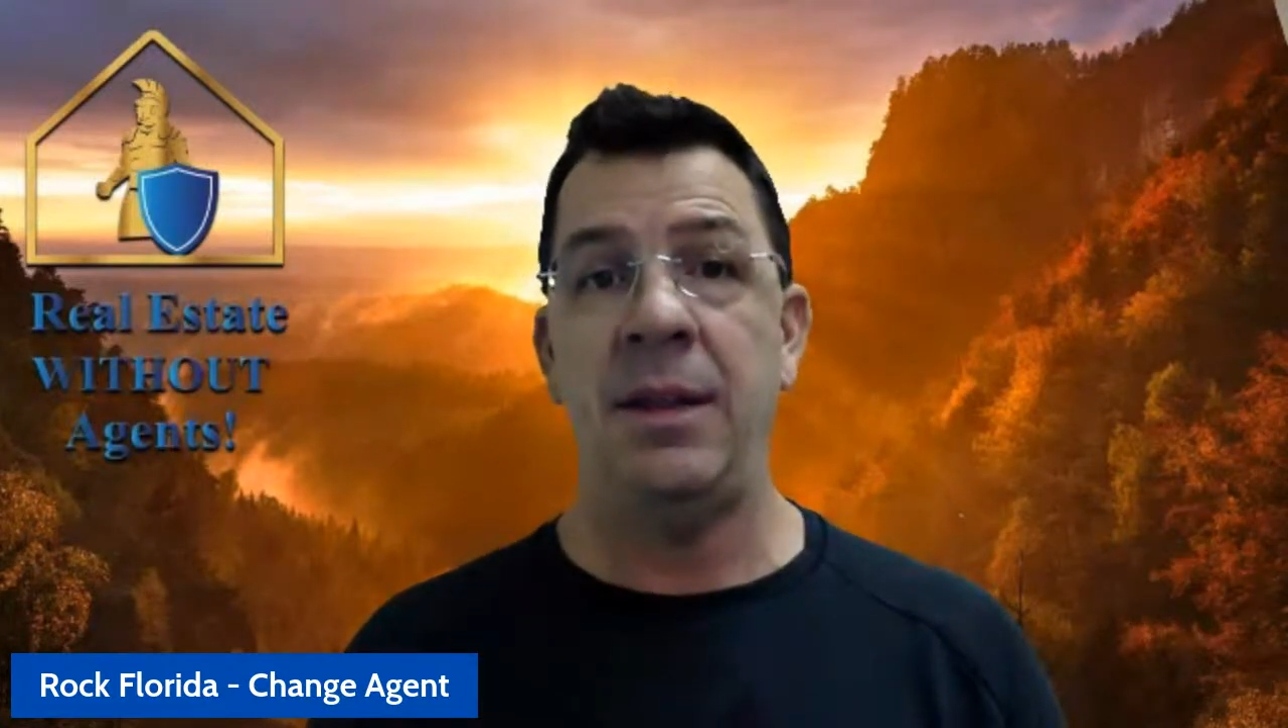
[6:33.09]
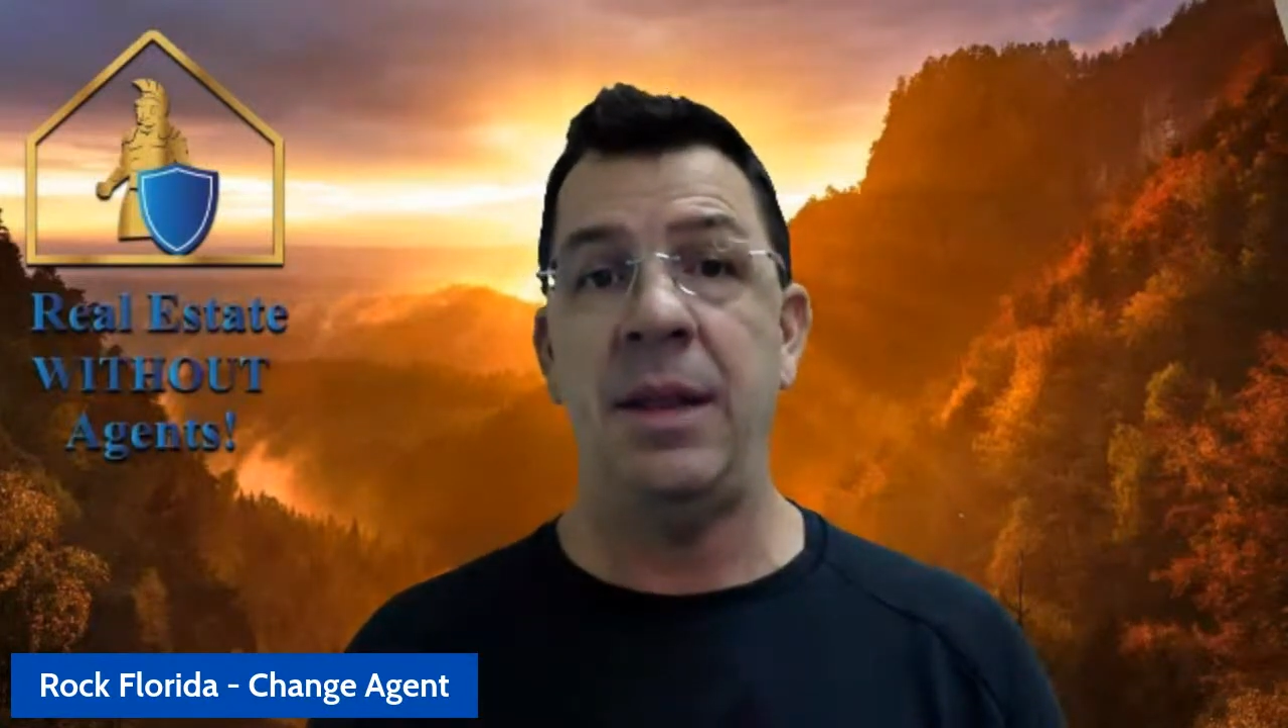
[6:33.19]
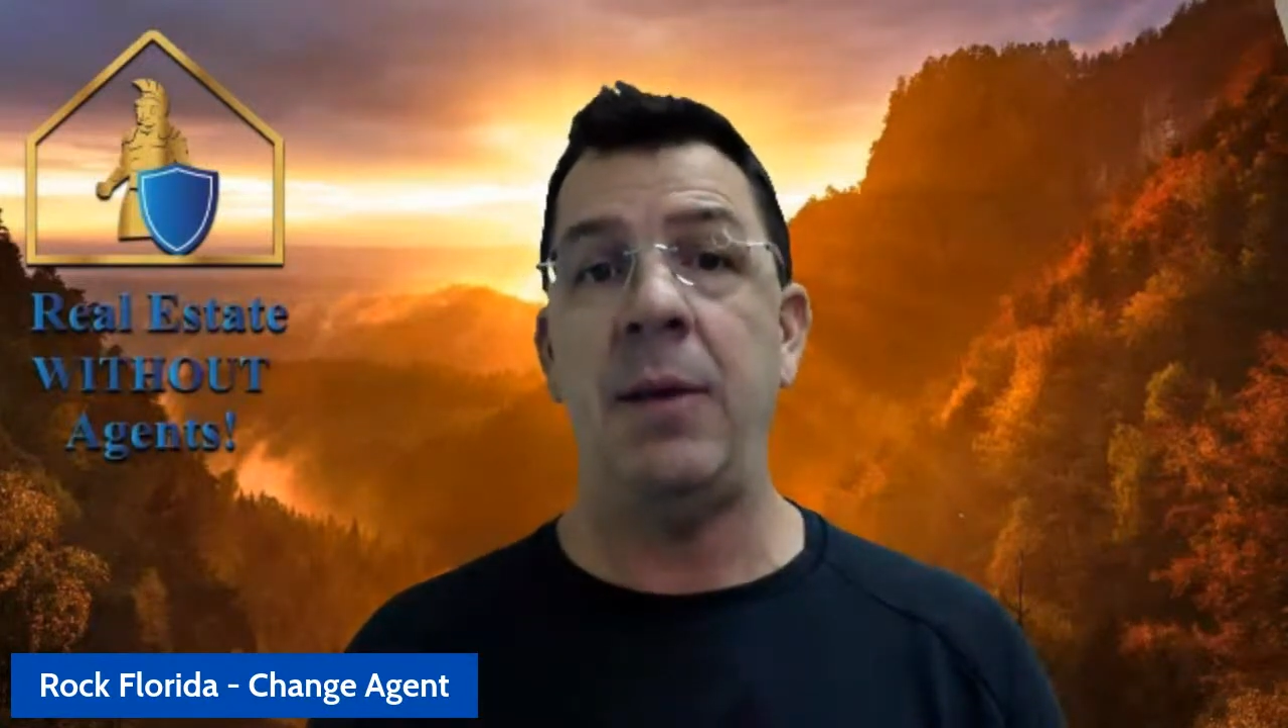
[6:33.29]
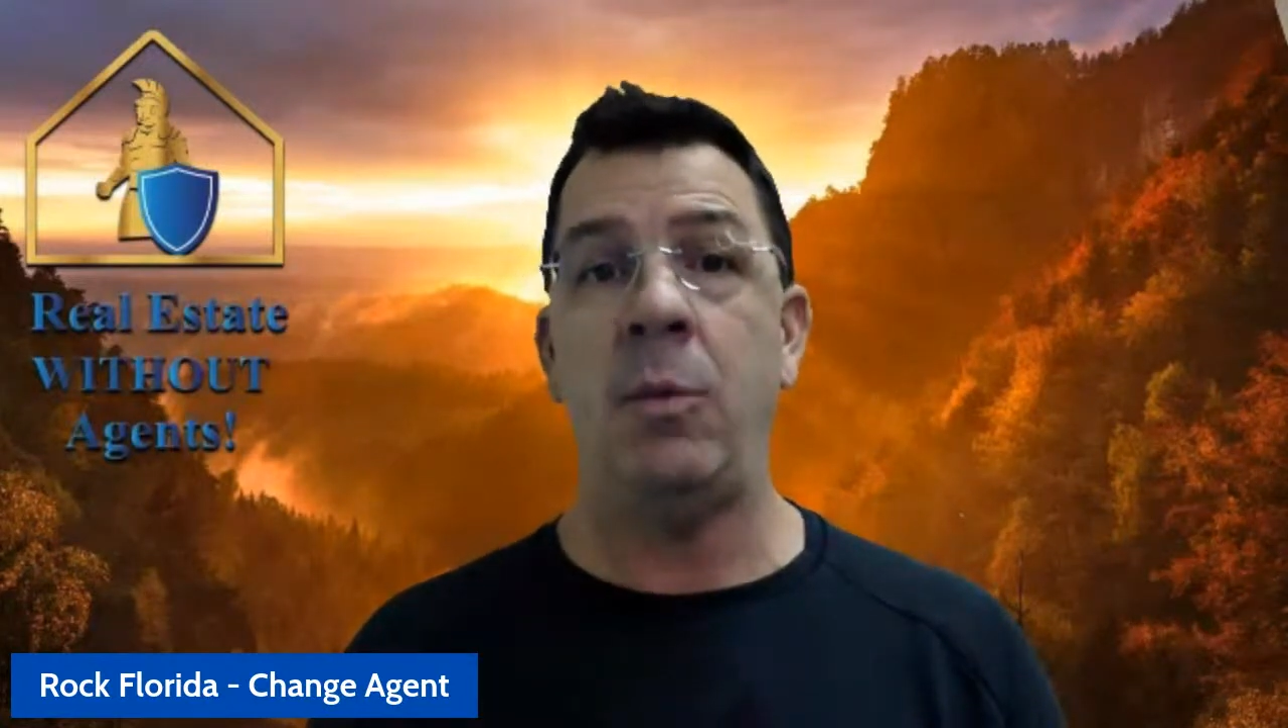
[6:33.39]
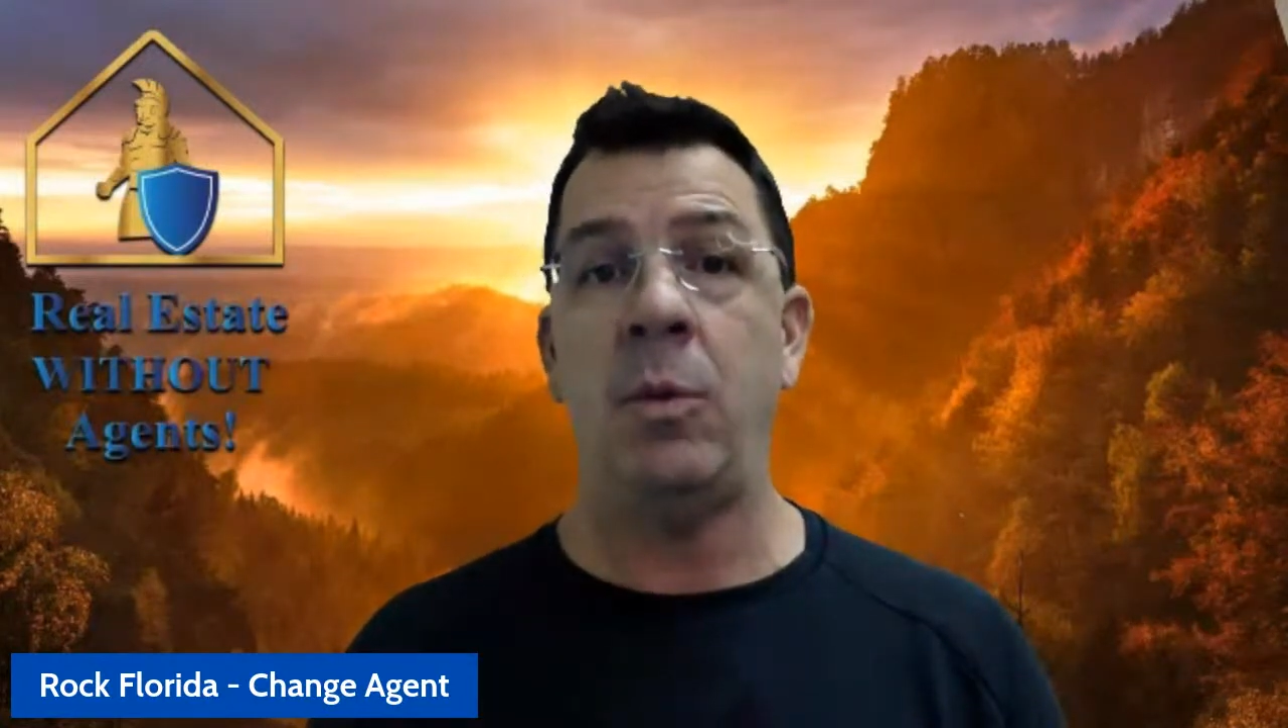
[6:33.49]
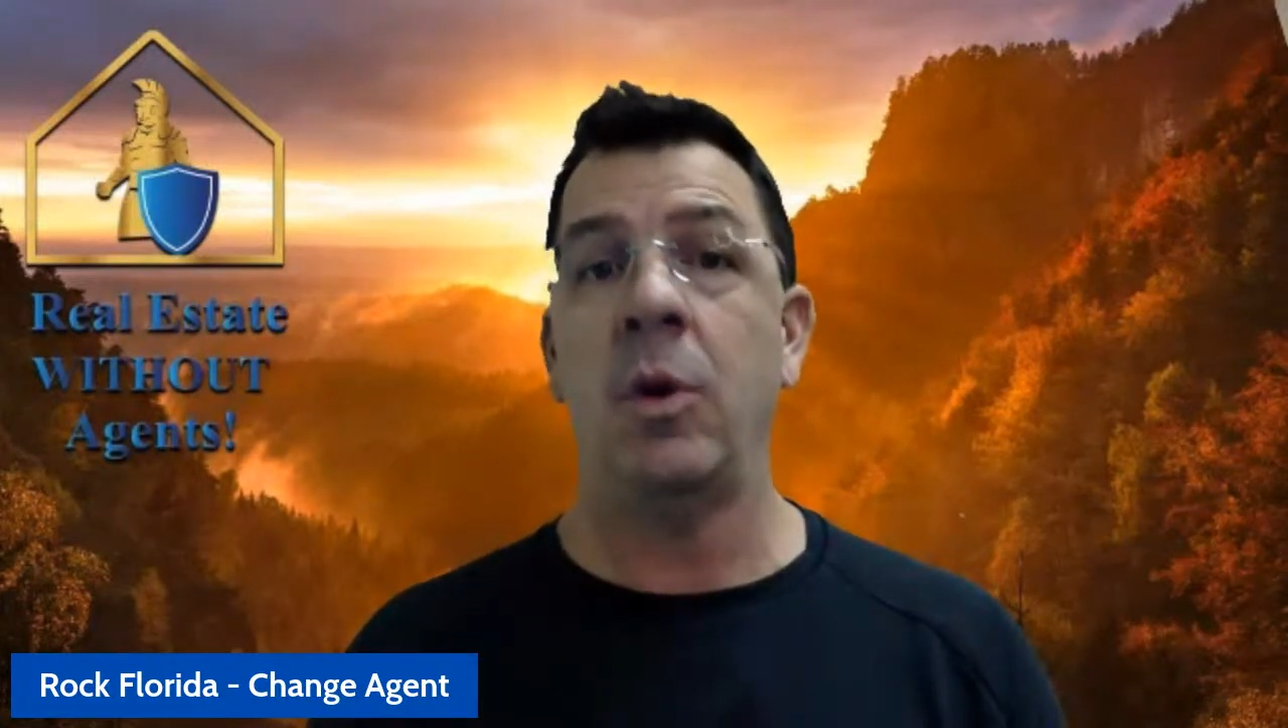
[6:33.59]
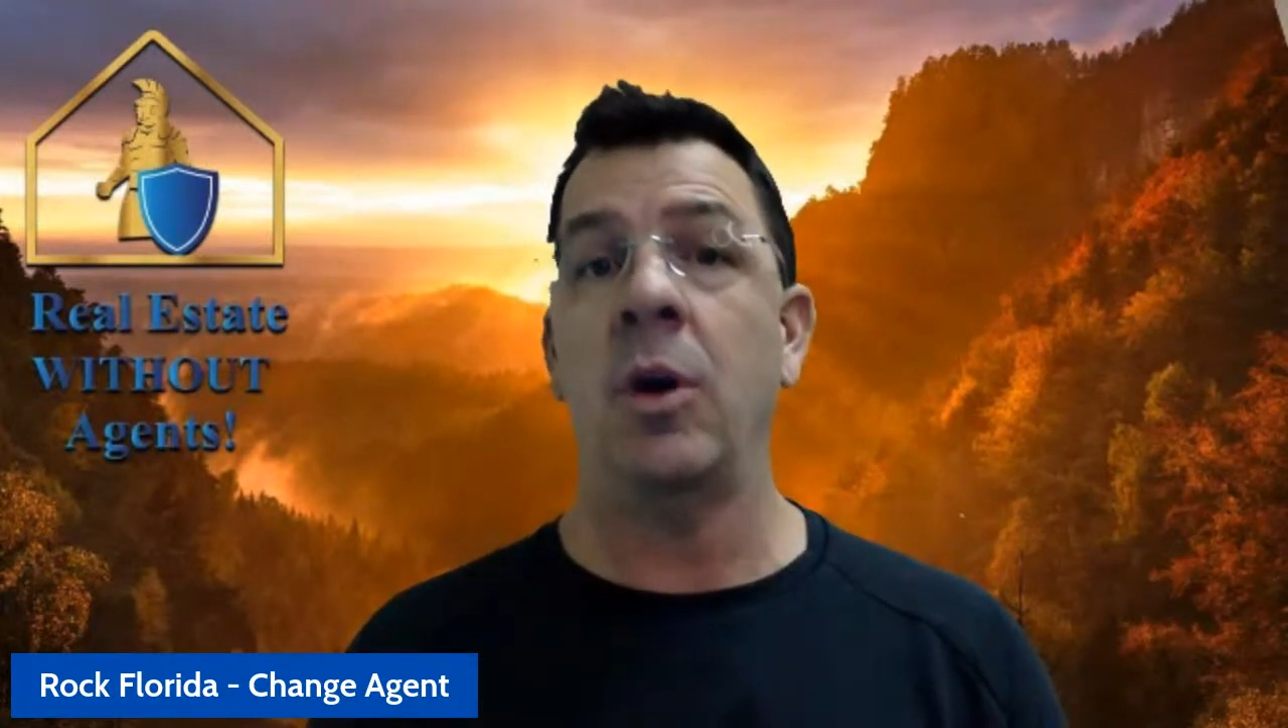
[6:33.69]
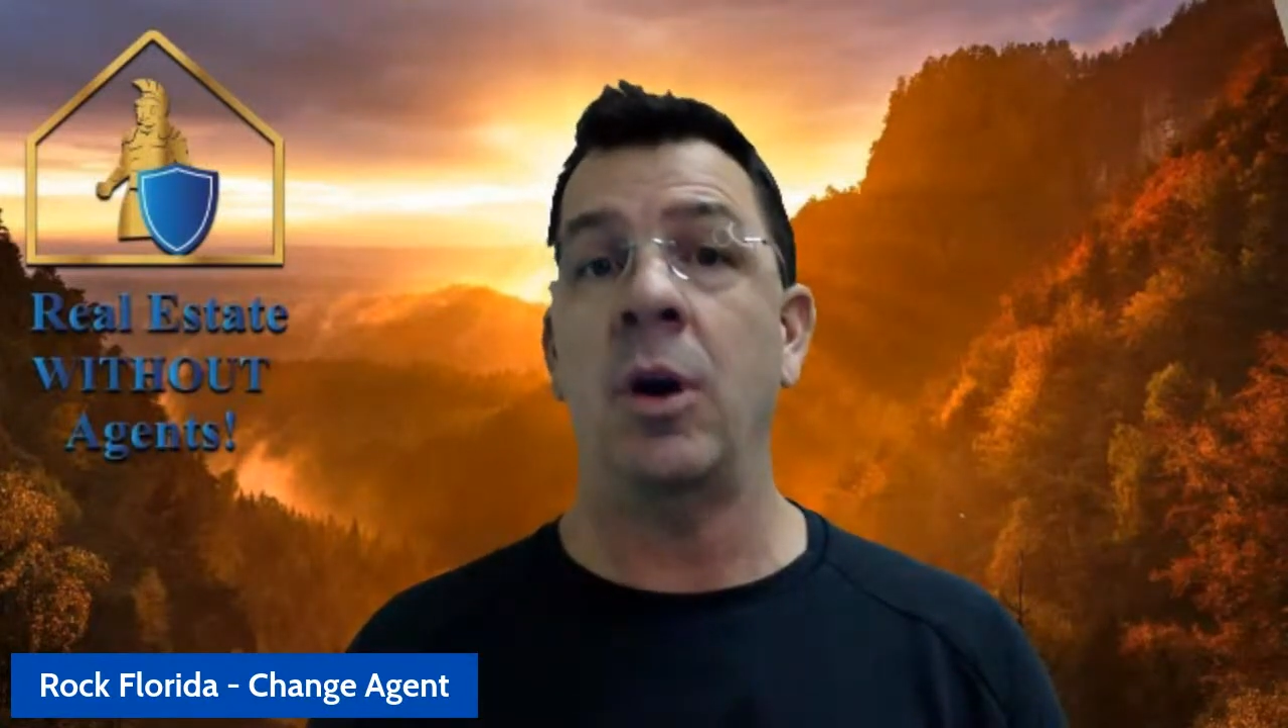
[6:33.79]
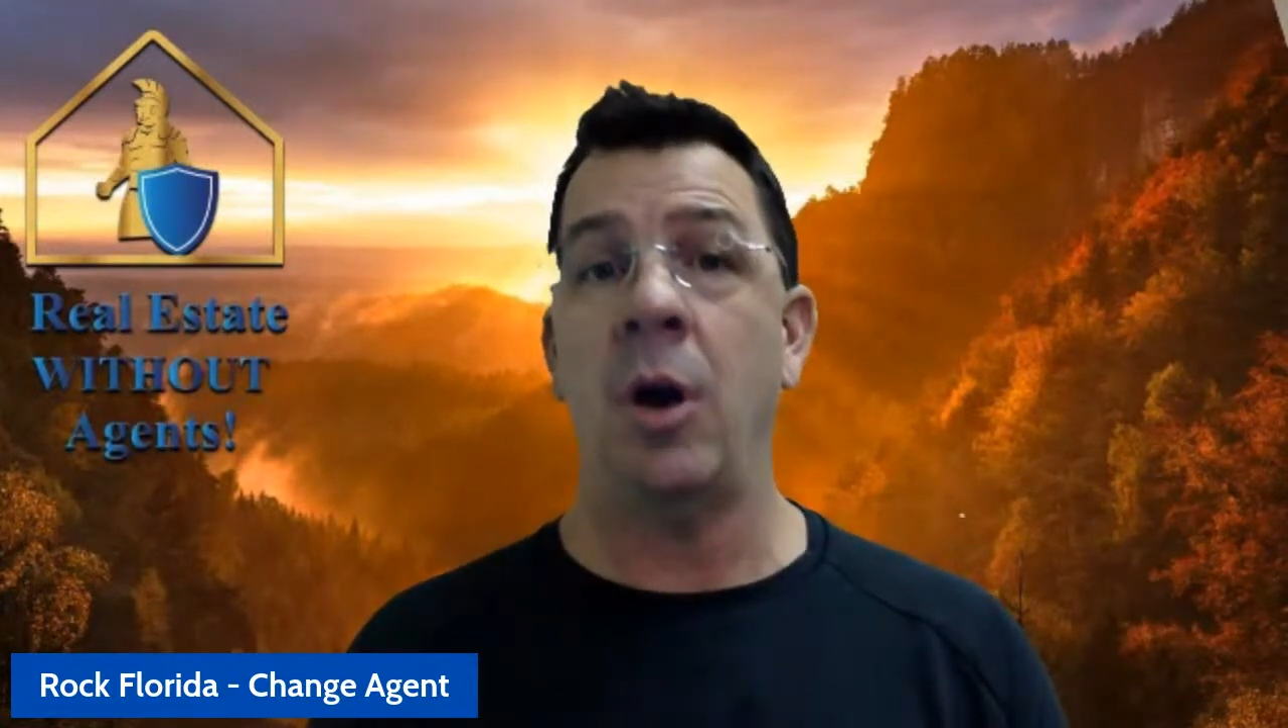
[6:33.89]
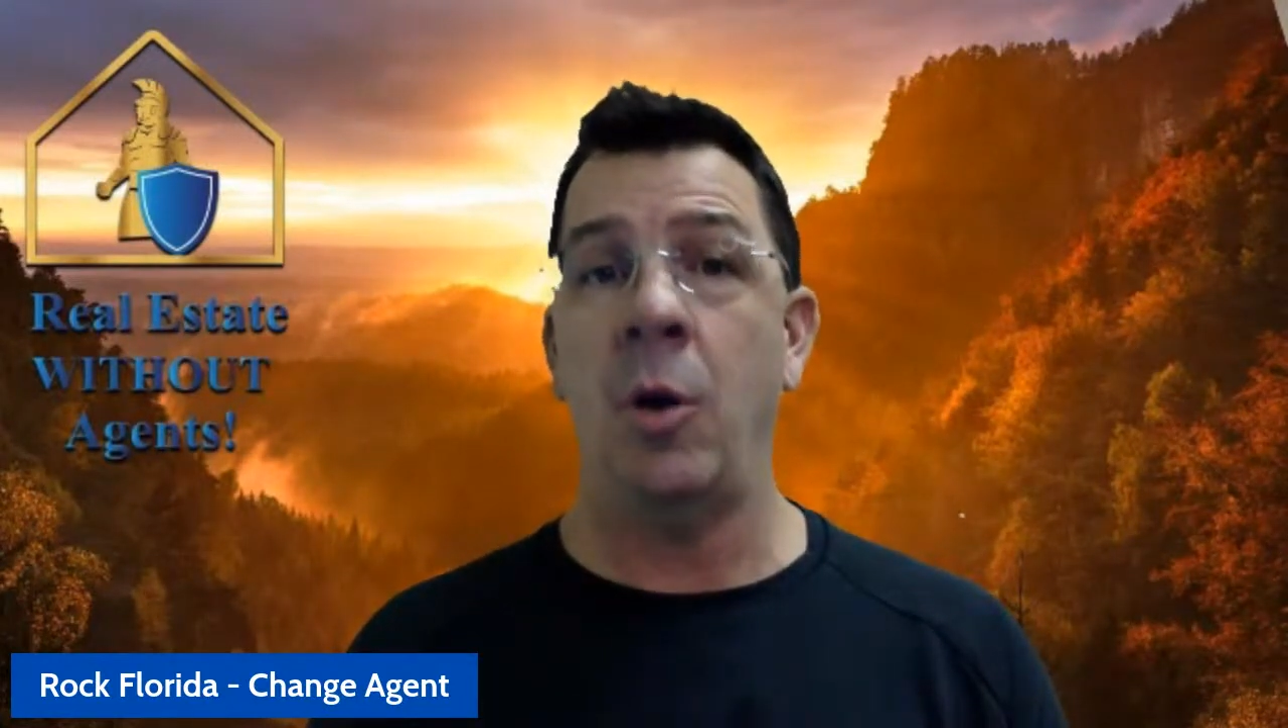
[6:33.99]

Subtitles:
They were